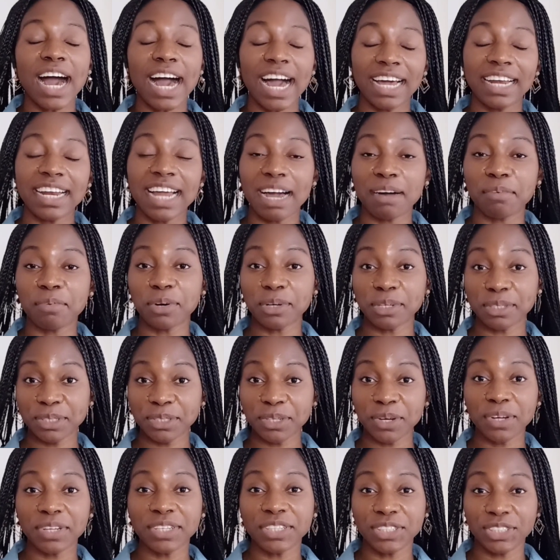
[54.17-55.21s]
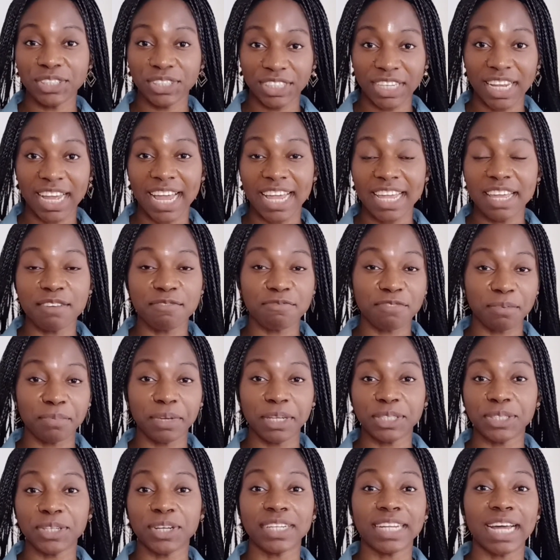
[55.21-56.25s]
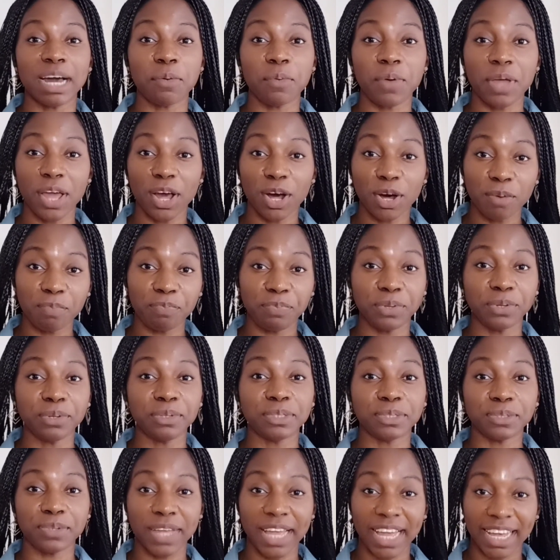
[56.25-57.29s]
And I also share information that will help you to